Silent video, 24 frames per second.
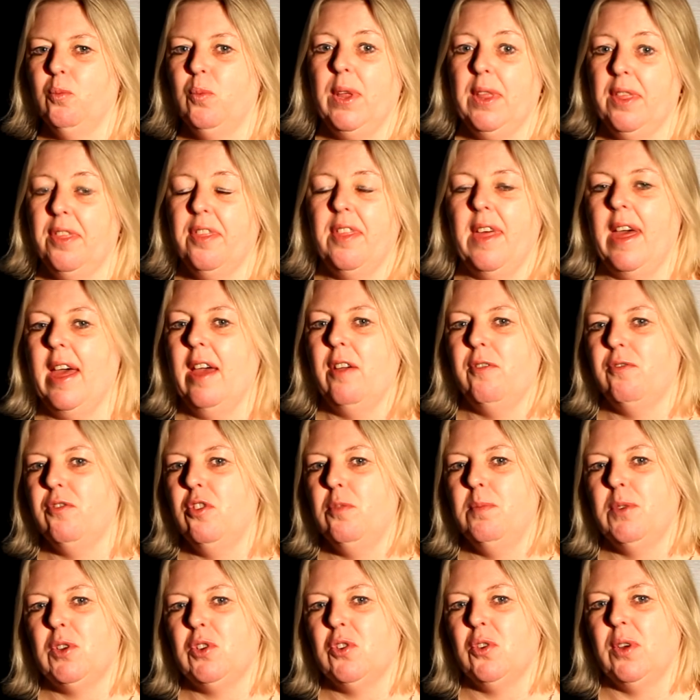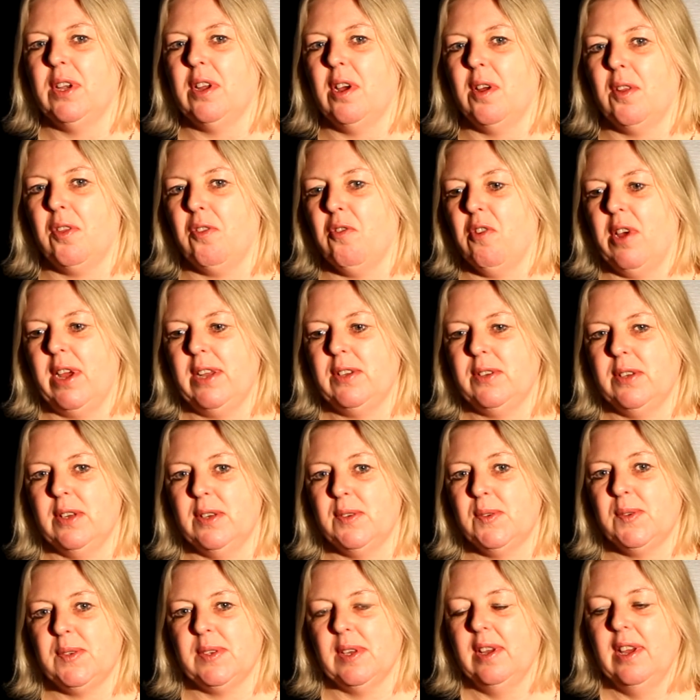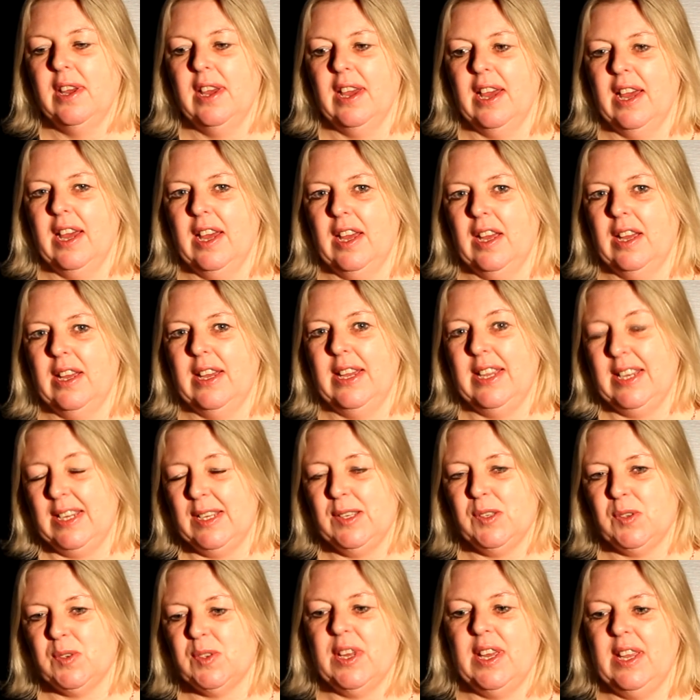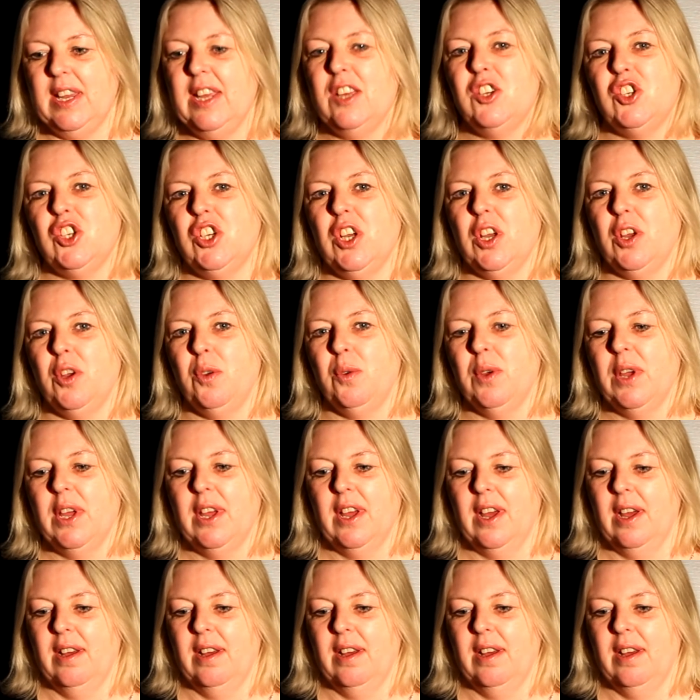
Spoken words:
with their rheumatoid arthritis. It is an issue.